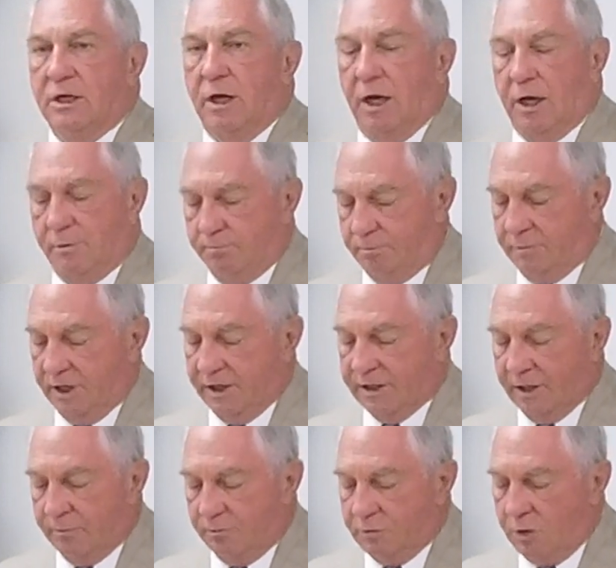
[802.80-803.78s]
Uh,
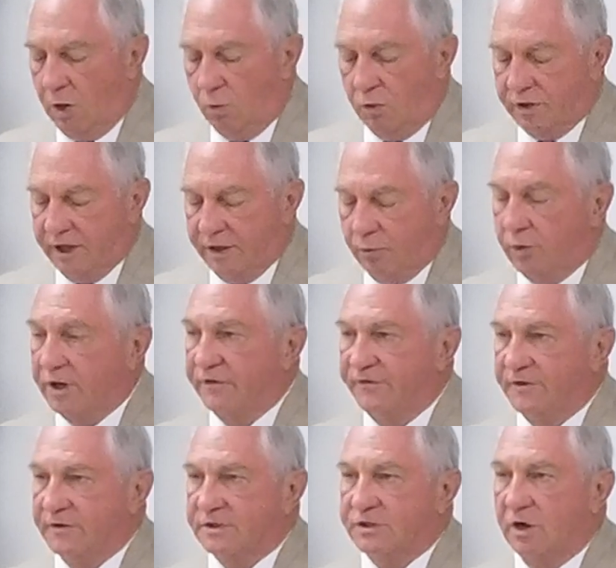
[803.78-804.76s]
and I am not want anyone to
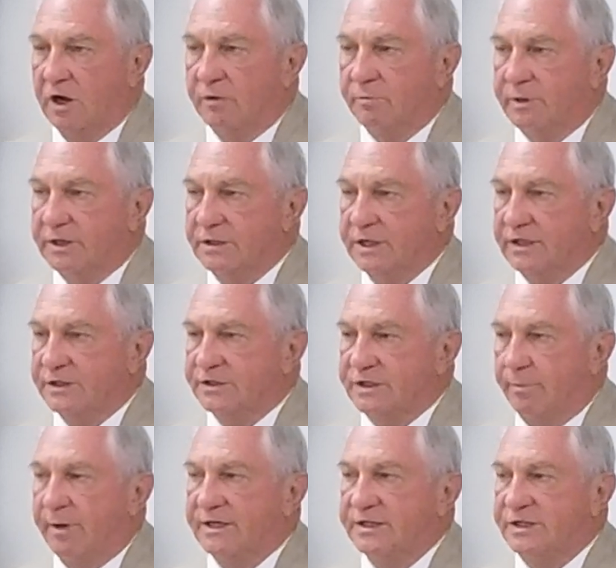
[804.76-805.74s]
feel sorry, but and
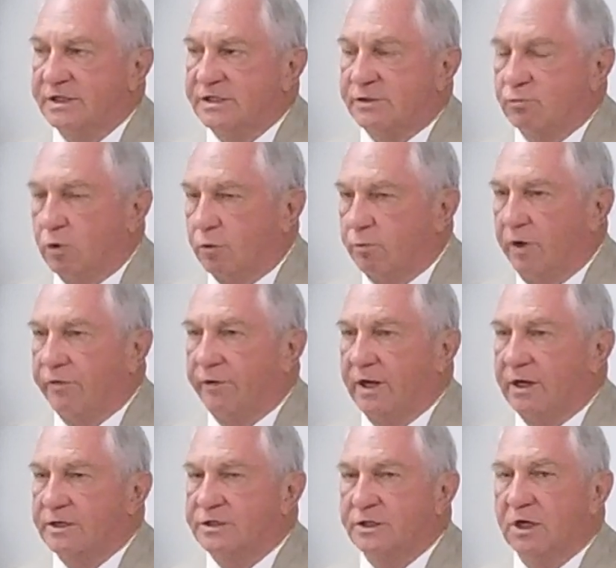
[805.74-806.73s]
somebody says to me, well, Brother
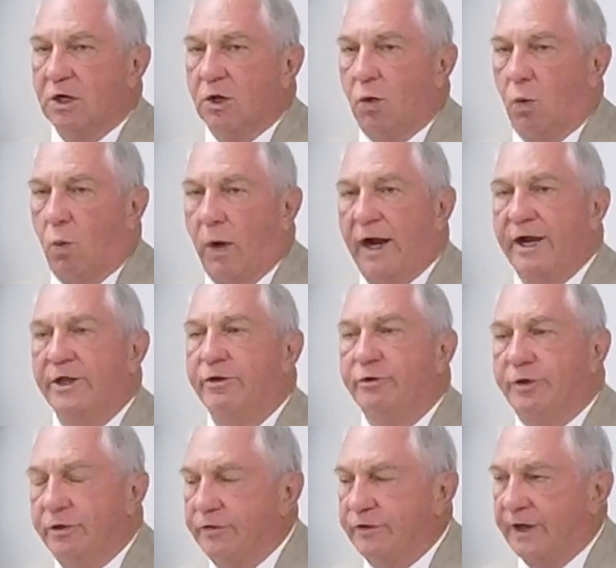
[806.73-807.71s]
Ellis, why do you
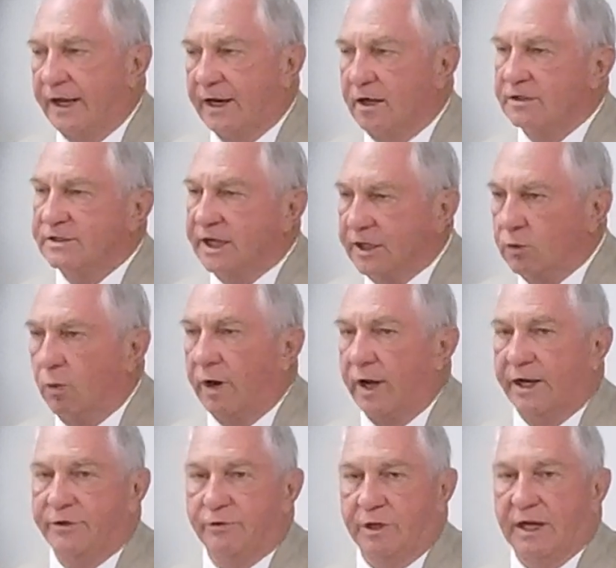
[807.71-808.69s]
do that? I'll tell you
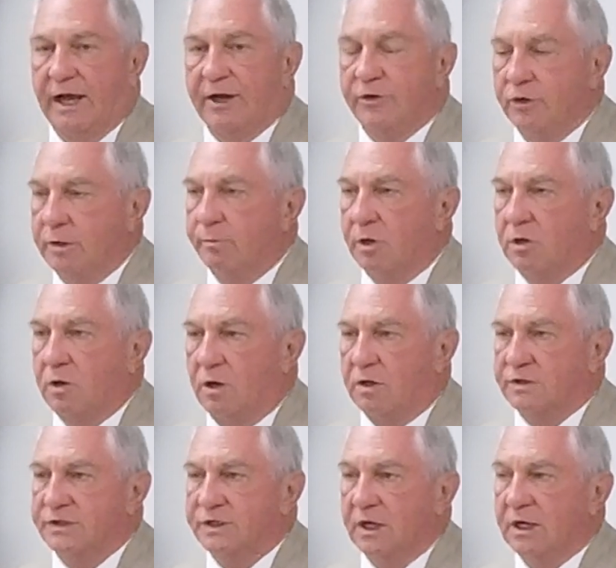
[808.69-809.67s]
why I do it. I do it
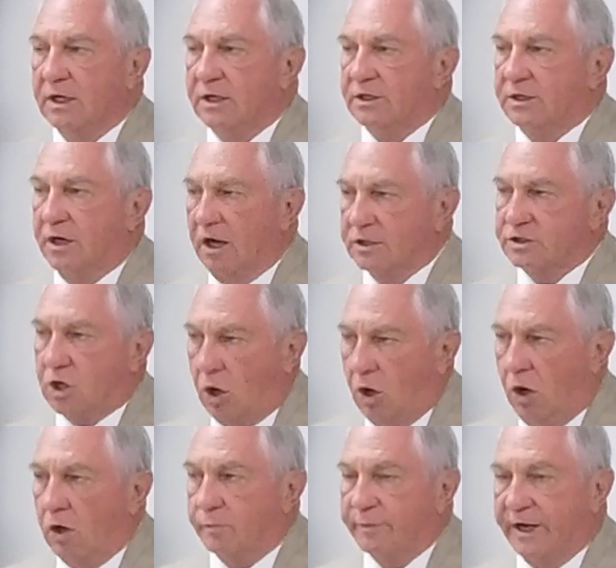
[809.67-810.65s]
because God's
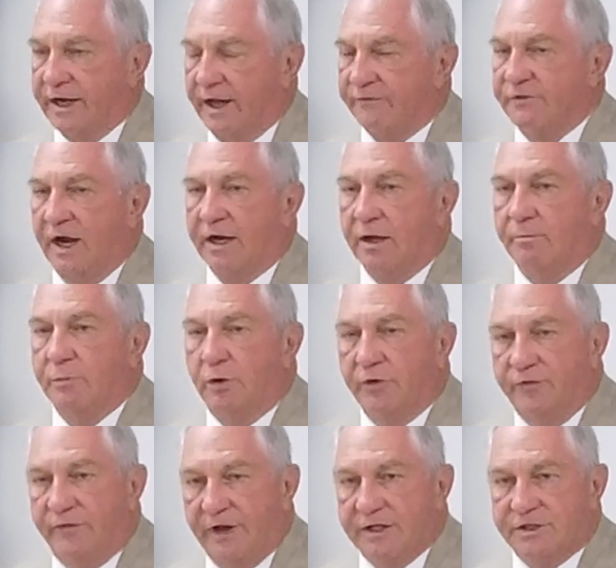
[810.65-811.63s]
called me and I've got a
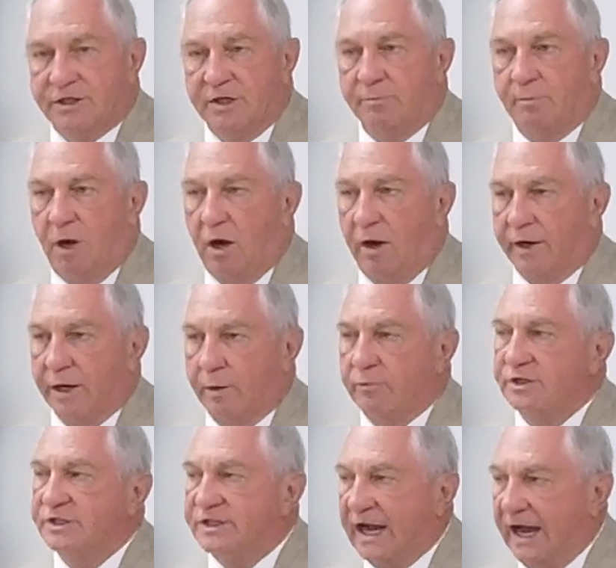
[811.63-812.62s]
motivation in my heart. I'm
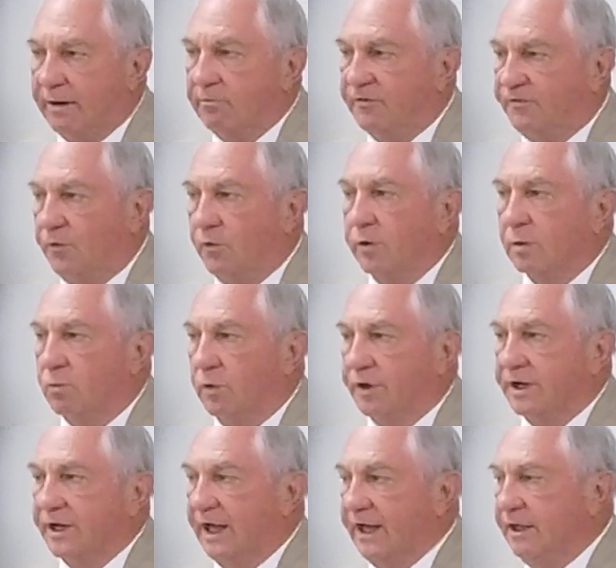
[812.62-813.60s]
going to stand before Him
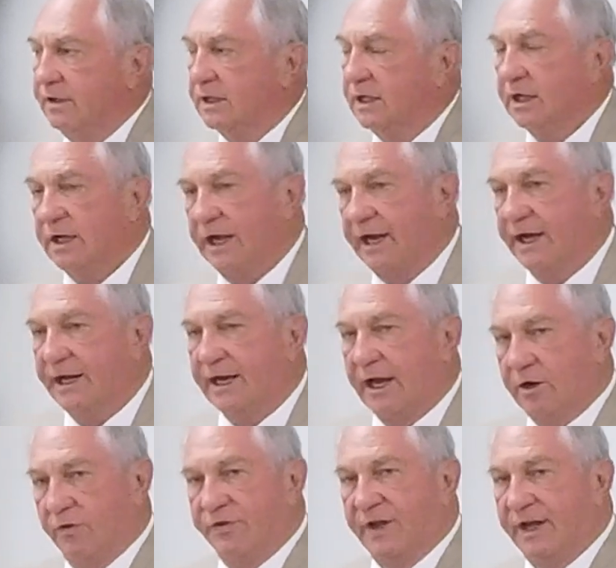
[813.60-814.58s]
one day, and I
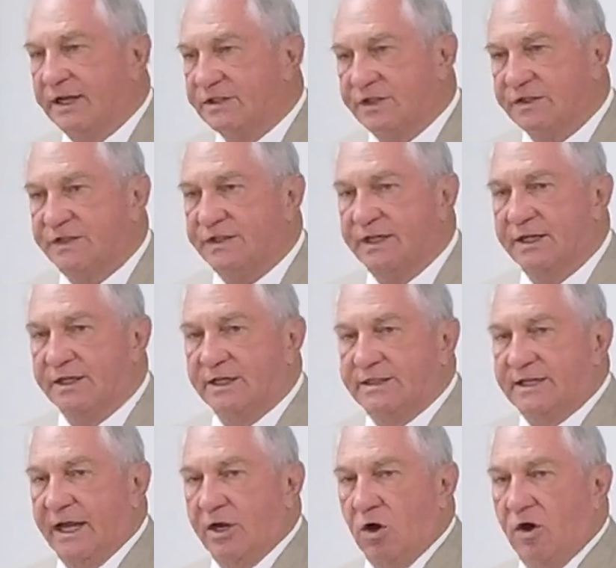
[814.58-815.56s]
don't think it's a sin to
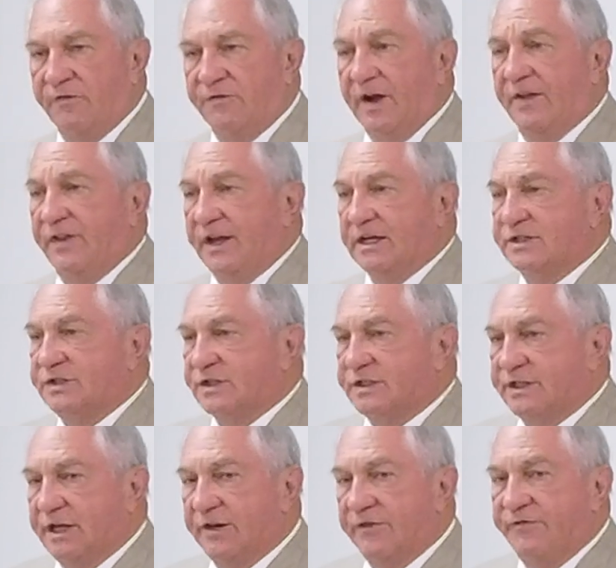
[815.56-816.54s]
take off. I think it's a
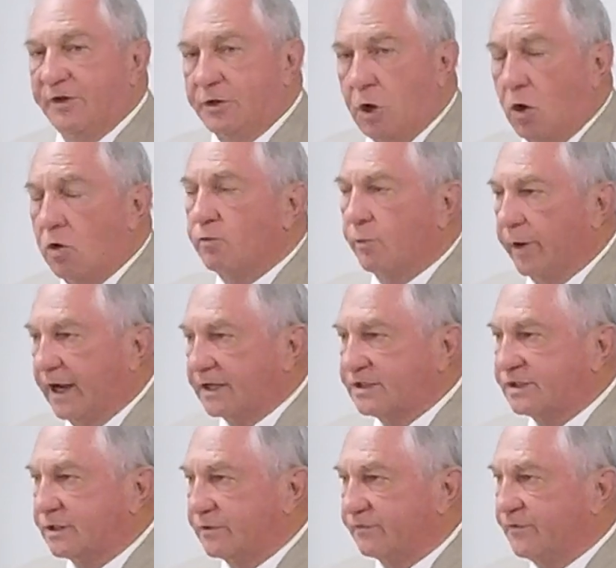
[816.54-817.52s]
sin if you don't
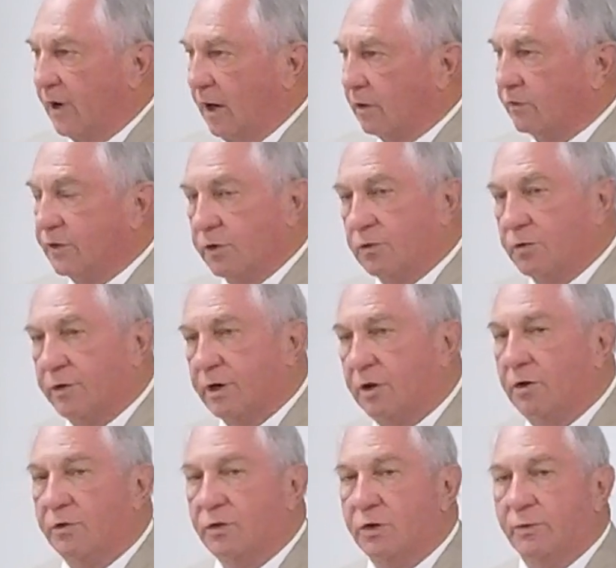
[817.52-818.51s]
rest and follow the Lord
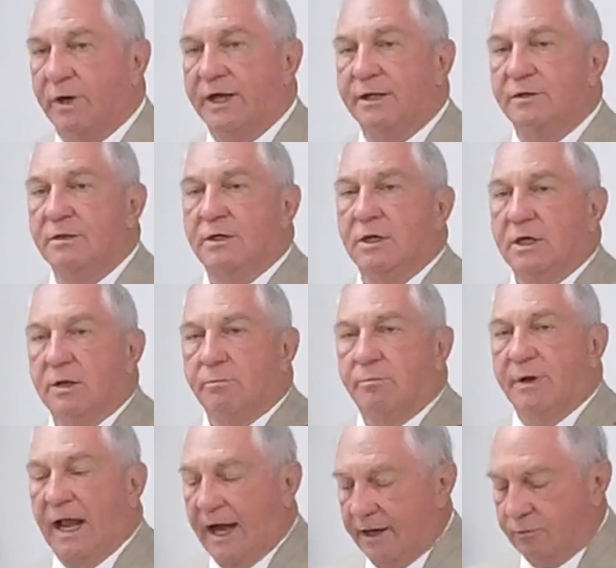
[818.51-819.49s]
along the way.
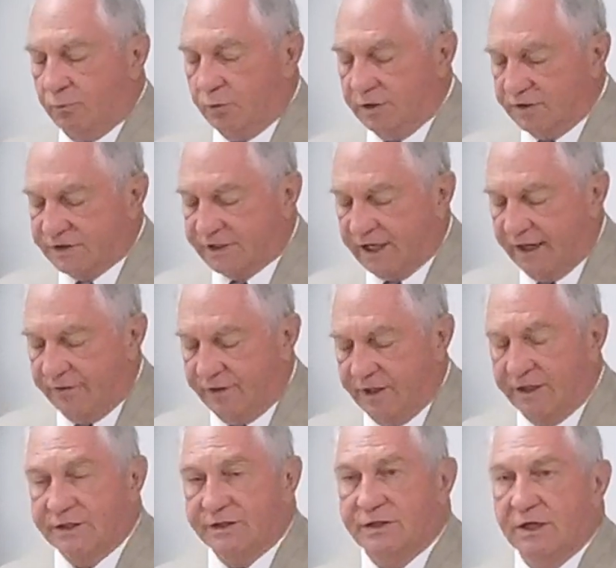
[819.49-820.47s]
But I will say
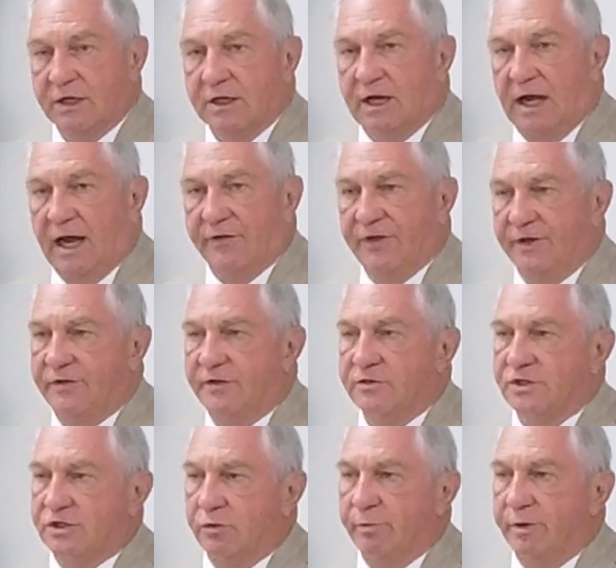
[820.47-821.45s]
this I think
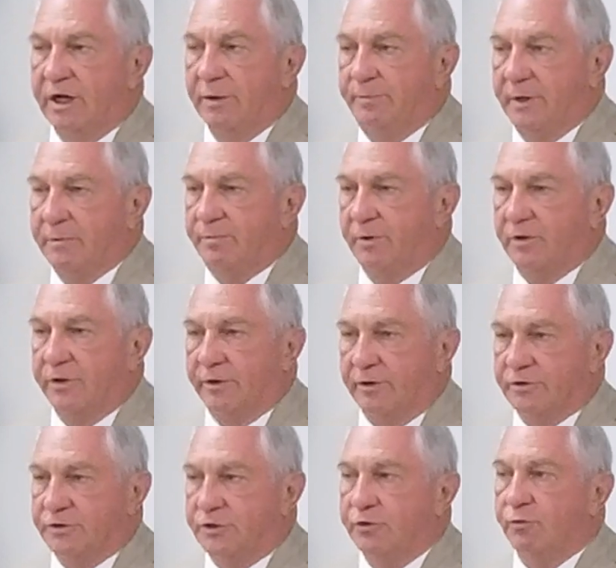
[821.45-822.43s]
there's too many people that
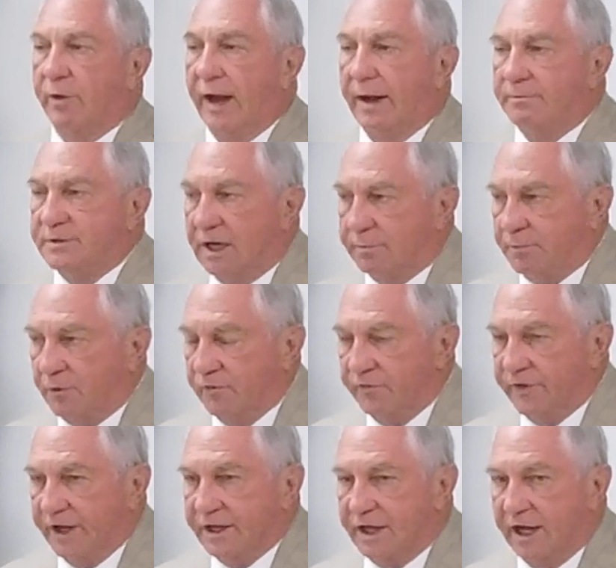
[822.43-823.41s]
are too wrapped up on
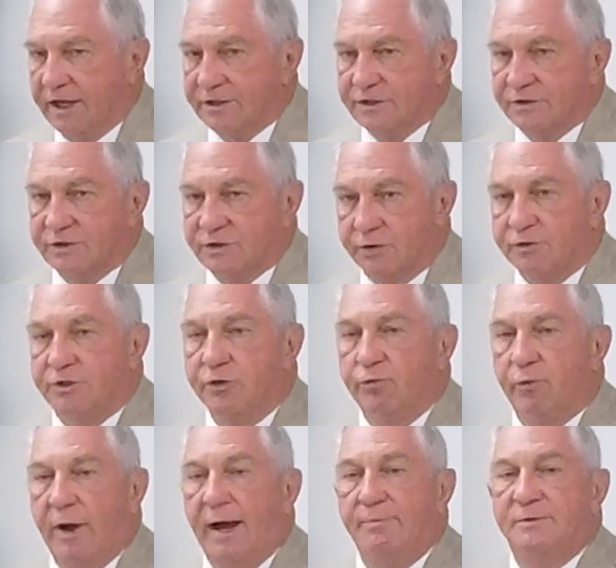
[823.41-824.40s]
vacations or too
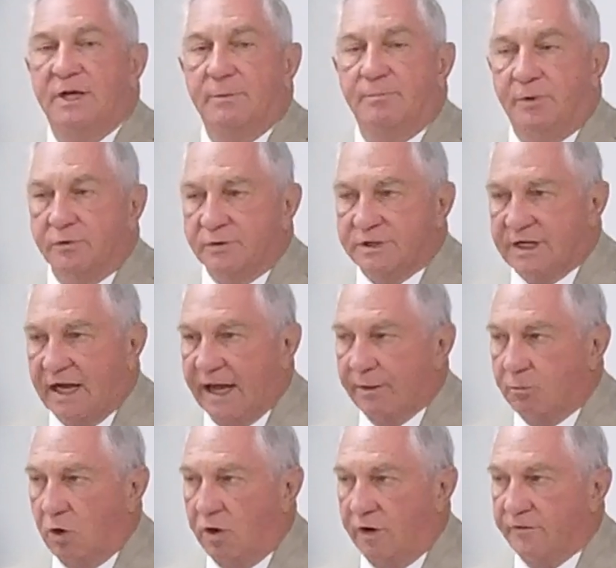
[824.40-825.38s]
wrapped up on time
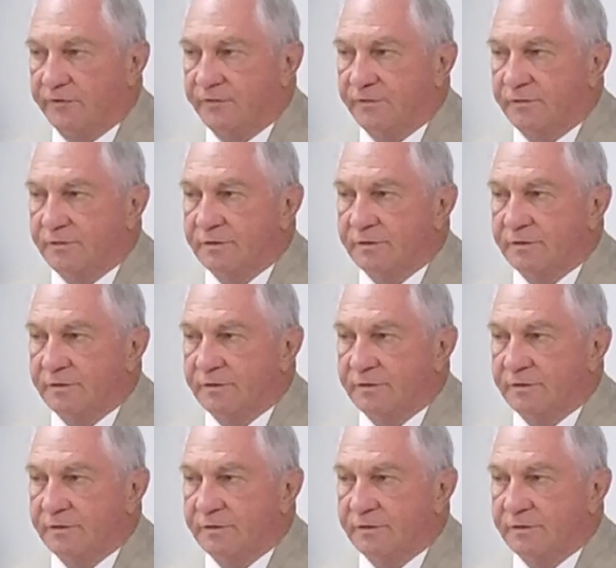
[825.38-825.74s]
off.